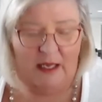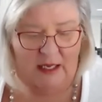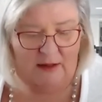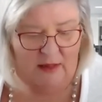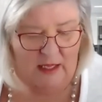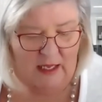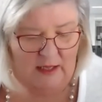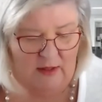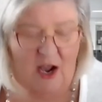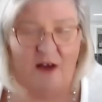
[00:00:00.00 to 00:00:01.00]
in
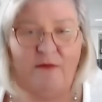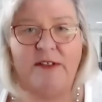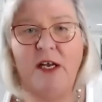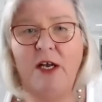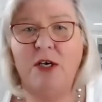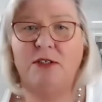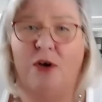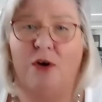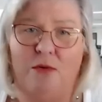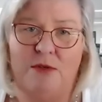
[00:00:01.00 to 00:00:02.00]
the office.
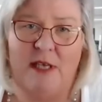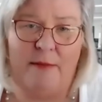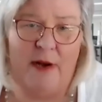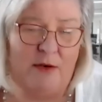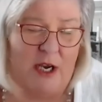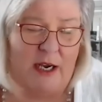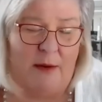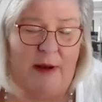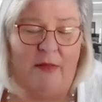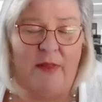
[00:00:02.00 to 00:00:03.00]
So Sam and I were talking
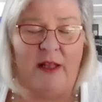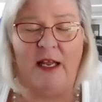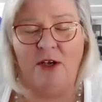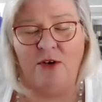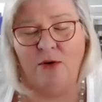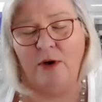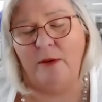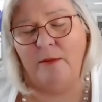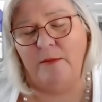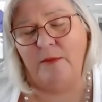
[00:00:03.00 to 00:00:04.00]
about that
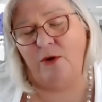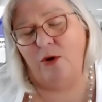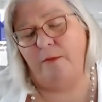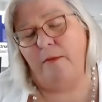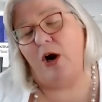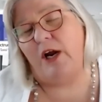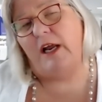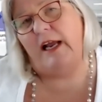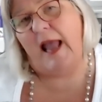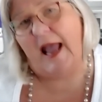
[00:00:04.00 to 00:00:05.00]
your
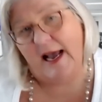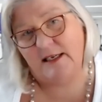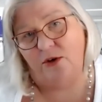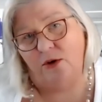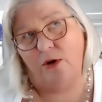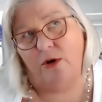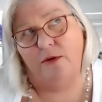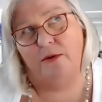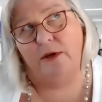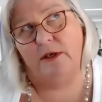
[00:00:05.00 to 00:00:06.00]
marketing,
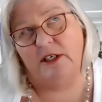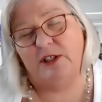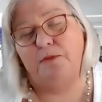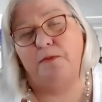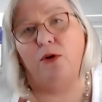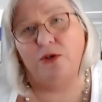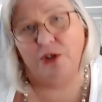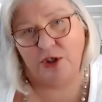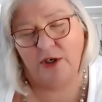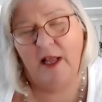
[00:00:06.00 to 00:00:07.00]
your
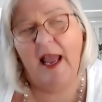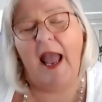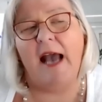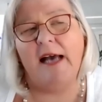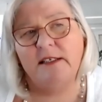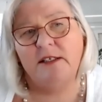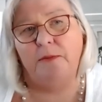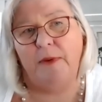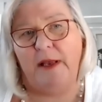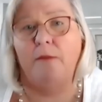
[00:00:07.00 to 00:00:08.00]
exposure has to
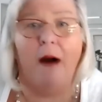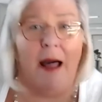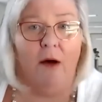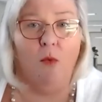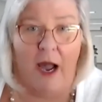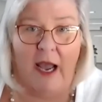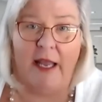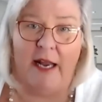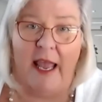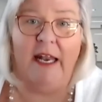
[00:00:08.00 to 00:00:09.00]
be a mile
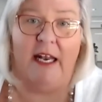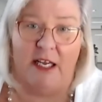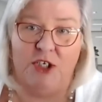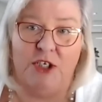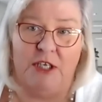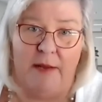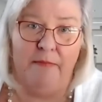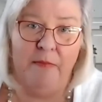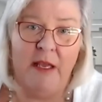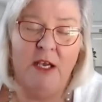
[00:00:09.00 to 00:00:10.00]
wide and an inch deep.
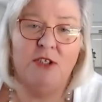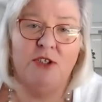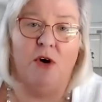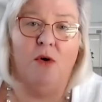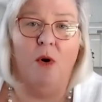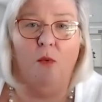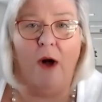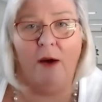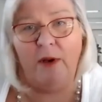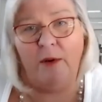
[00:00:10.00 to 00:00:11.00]
So
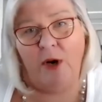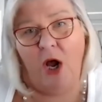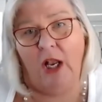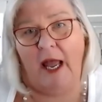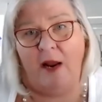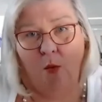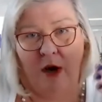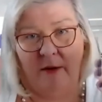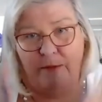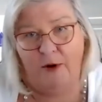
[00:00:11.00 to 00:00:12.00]
while we would all like
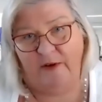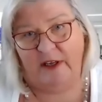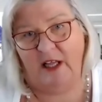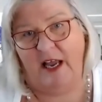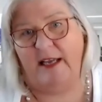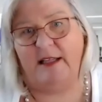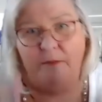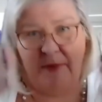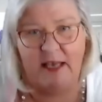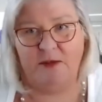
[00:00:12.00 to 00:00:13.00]
one perfect client
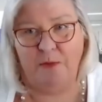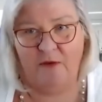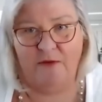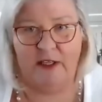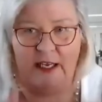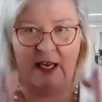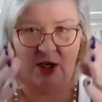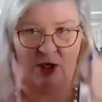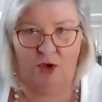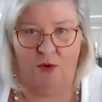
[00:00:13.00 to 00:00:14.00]
that pays
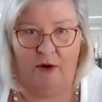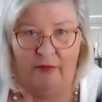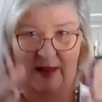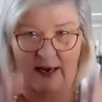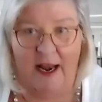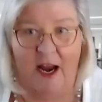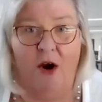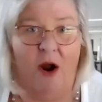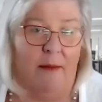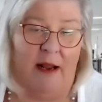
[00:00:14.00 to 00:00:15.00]
perfectly, you are then
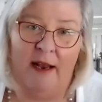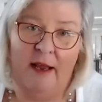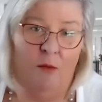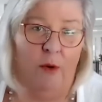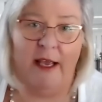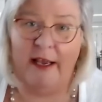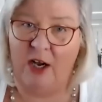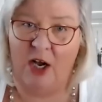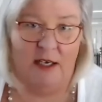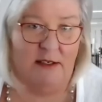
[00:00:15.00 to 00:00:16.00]
there. I mean, we get
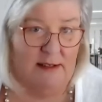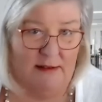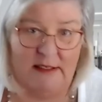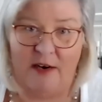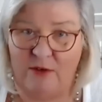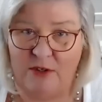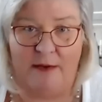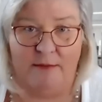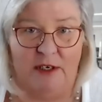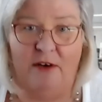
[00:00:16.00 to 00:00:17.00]
calls several
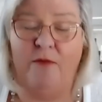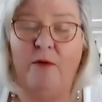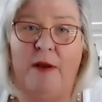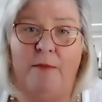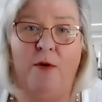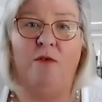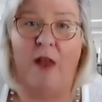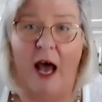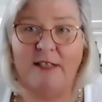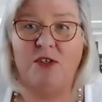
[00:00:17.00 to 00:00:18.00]
times a year from people who've
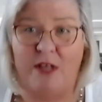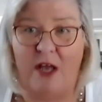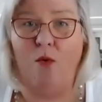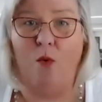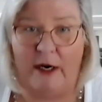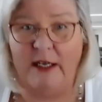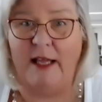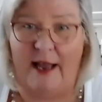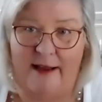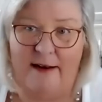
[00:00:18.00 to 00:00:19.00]
lost their one
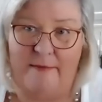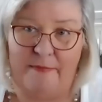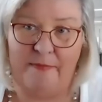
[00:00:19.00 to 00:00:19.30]
client